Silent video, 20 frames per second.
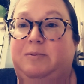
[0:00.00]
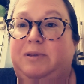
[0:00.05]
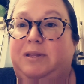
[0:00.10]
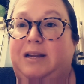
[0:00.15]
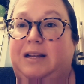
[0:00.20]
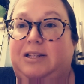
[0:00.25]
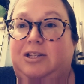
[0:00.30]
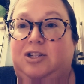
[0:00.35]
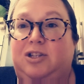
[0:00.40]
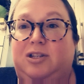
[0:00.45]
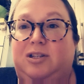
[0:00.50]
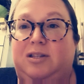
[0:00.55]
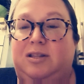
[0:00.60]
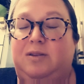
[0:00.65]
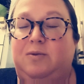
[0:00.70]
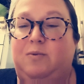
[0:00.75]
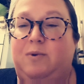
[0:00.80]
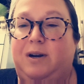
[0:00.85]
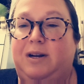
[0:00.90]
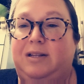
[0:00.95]
but that's
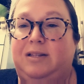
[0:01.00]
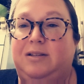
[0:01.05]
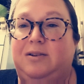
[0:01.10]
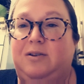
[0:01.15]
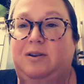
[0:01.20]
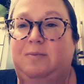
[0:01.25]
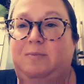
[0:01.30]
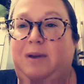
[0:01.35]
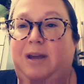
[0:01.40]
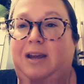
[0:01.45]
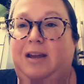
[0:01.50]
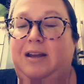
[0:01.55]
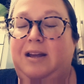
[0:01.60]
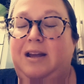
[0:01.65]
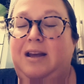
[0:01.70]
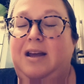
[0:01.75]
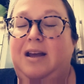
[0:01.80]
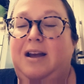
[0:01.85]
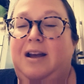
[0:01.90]
just what it's going to be.